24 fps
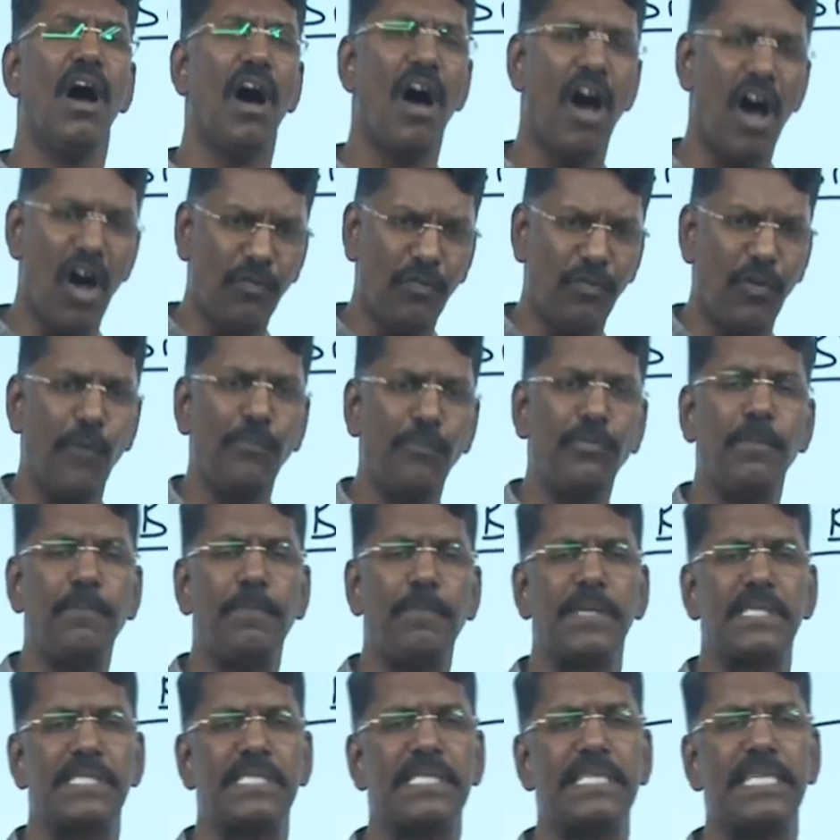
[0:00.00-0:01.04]
half of the
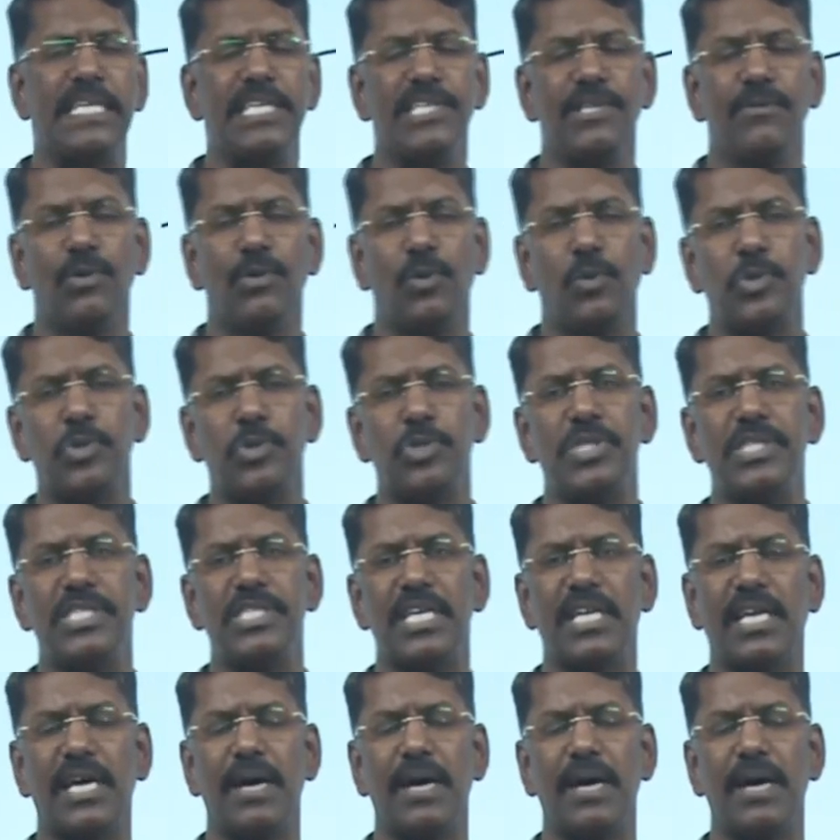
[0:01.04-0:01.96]
percentage of the questions are